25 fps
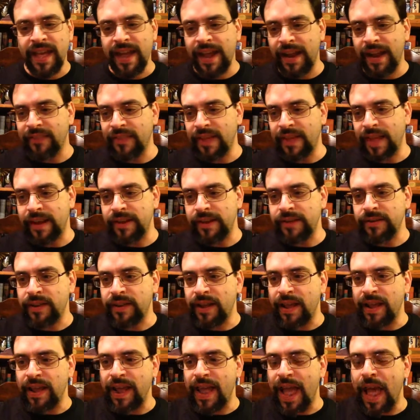And then
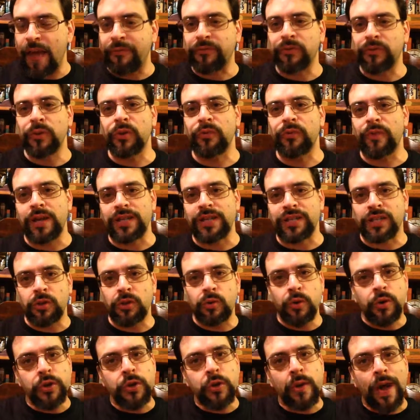after the
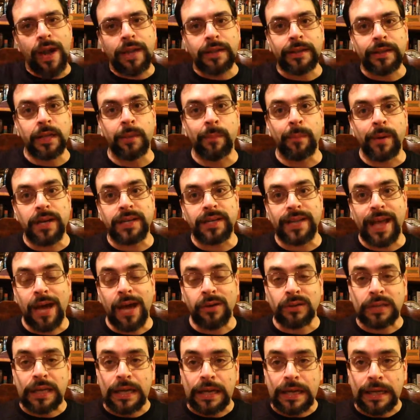rescue, you had a little bit of
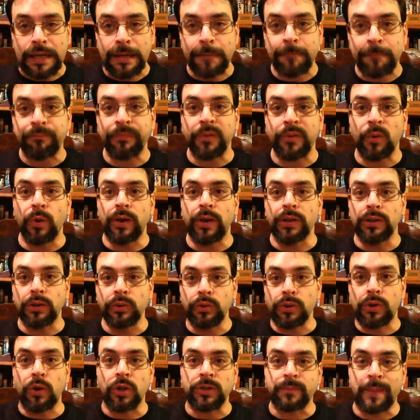downtime where
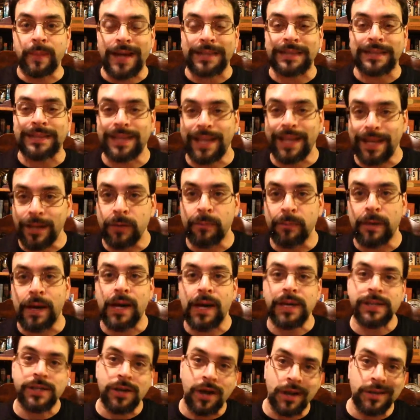Luke goes back to
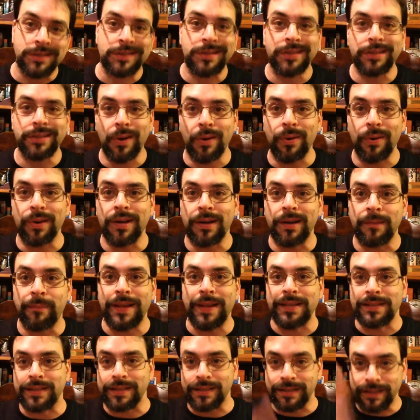Dagobah, talks to Yoda,
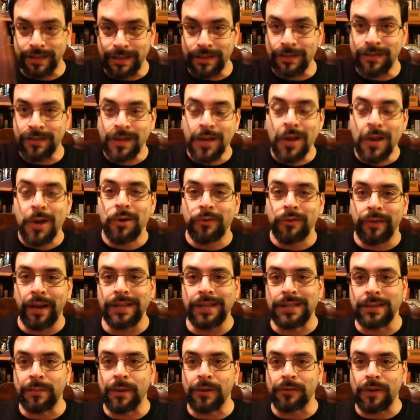basically
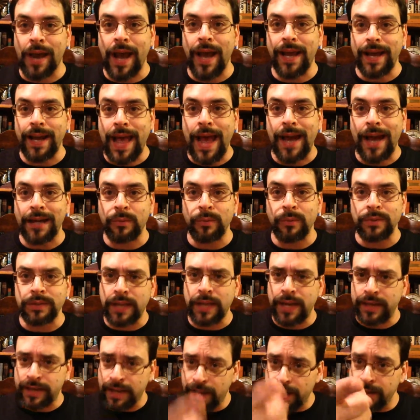reads him the riot act and was
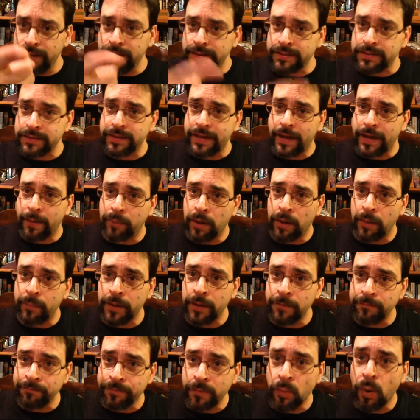like, hey, listen now,
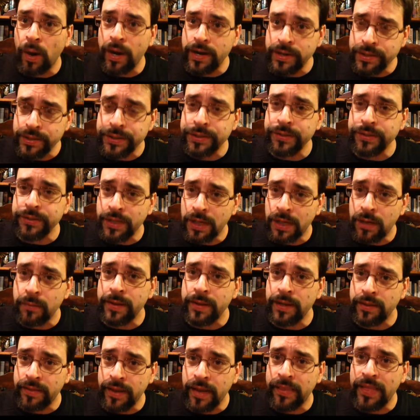puppet. Why didn't you tell
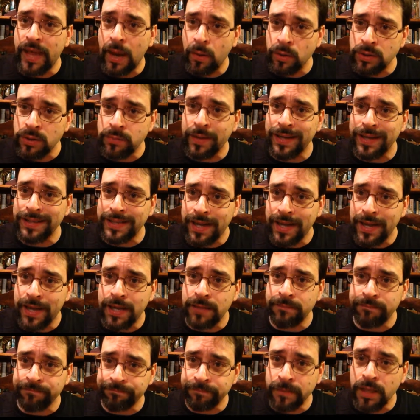me that that was my
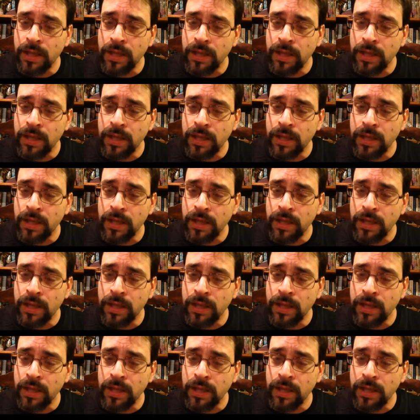dad?